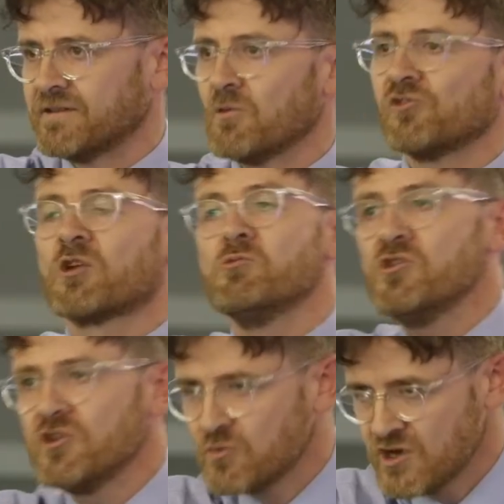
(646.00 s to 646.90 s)
towers, come out
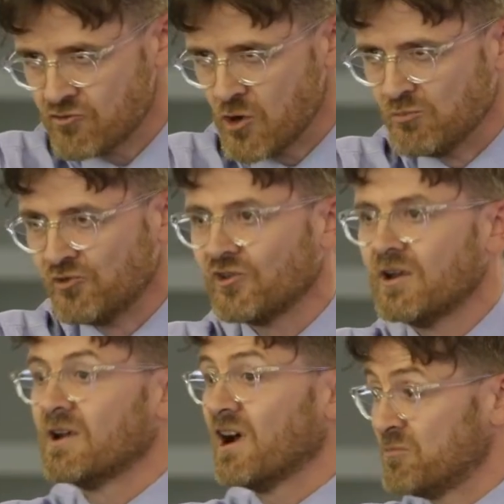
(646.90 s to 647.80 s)
of your wee rooms.
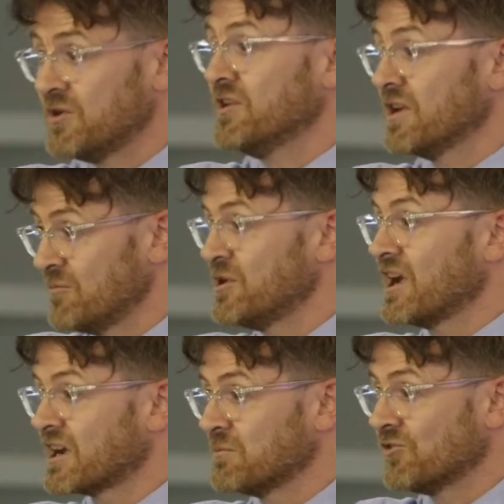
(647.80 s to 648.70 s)
I've been there, I've been an
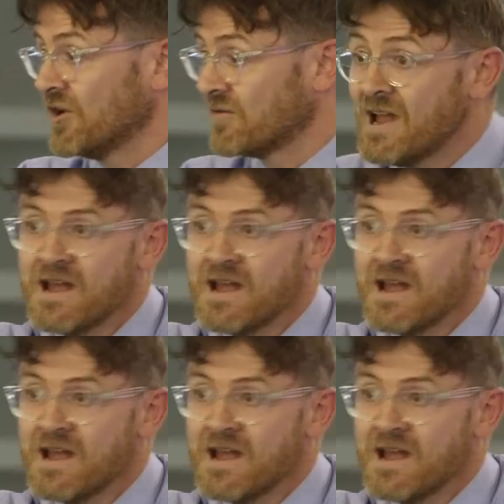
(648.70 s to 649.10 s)
academic myself.